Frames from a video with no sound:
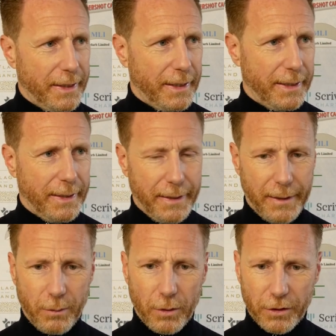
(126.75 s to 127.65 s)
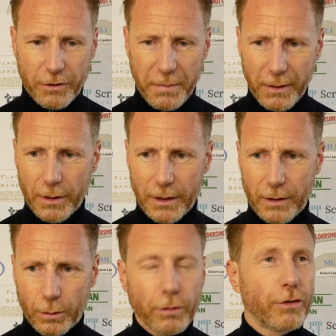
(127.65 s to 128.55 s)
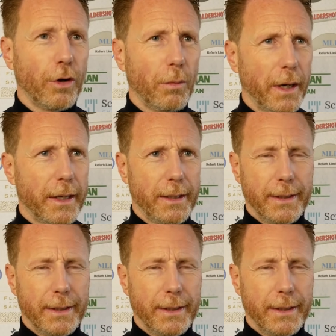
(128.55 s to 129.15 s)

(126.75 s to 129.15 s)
And we're looking to build it the Aldershot way.